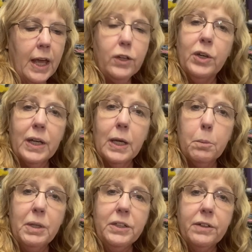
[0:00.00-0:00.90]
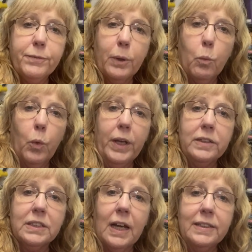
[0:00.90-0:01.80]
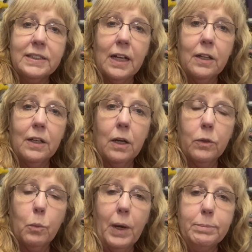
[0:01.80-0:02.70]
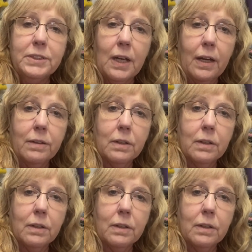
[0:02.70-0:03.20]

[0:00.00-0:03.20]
You can get them in different widths. I sell it on the website,